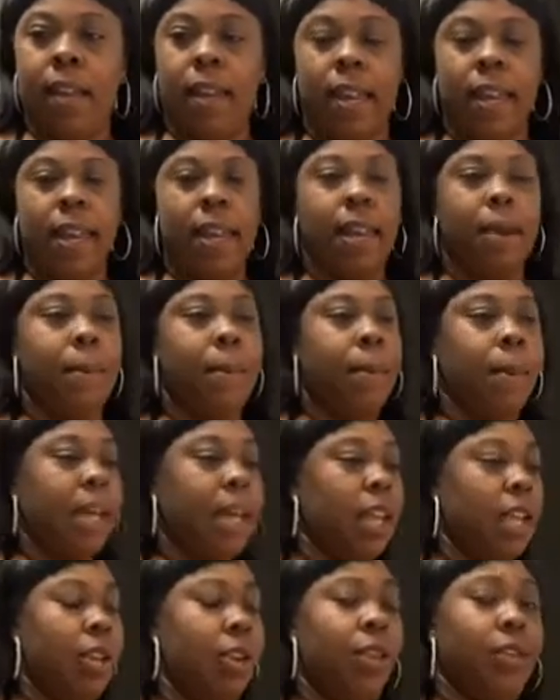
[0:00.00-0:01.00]
And then I'm gonna
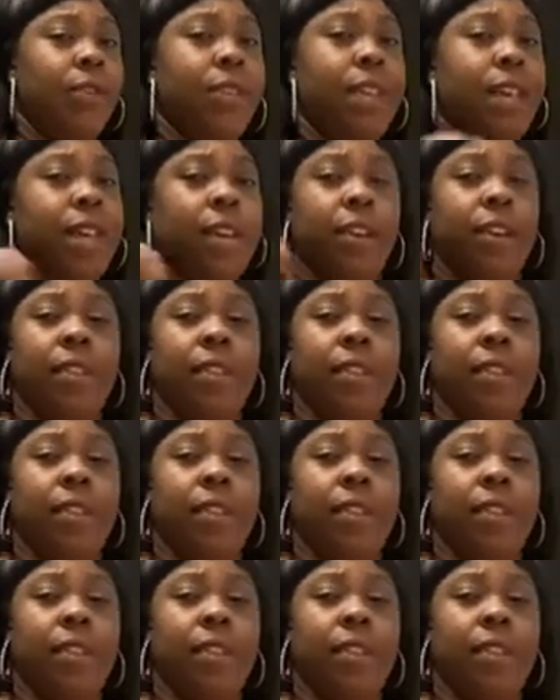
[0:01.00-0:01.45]
make a little thing of